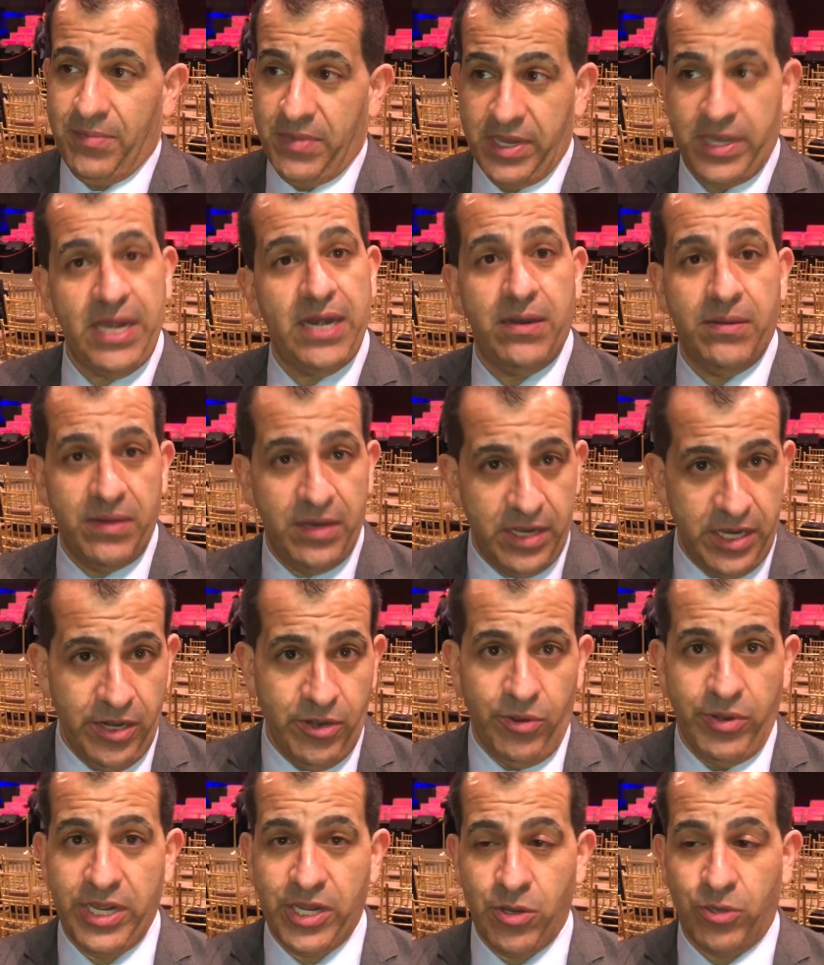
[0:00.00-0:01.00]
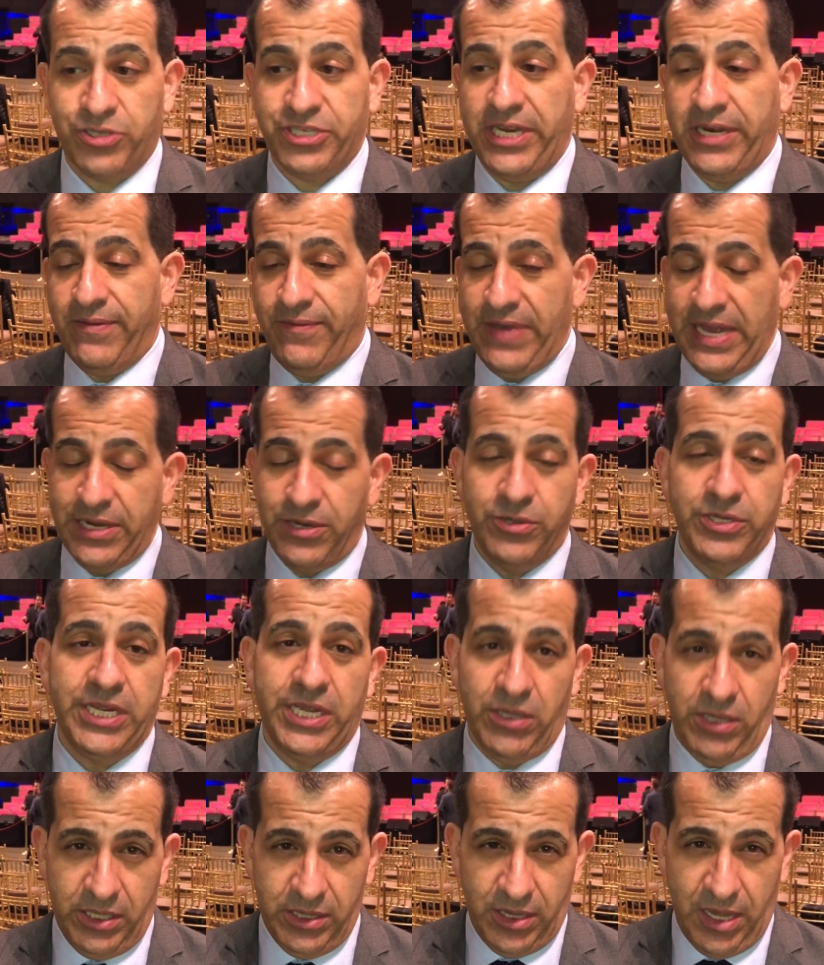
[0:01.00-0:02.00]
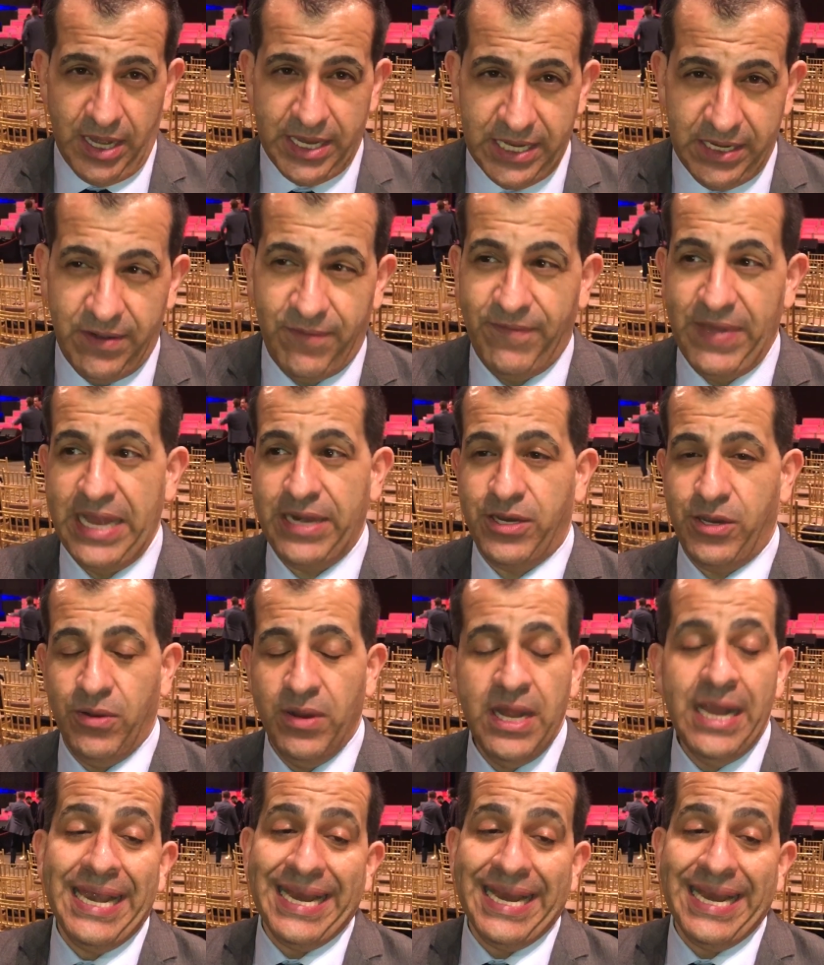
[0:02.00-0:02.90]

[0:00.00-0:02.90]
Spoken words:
You got to, negotiate a venue deal and lock in a venue.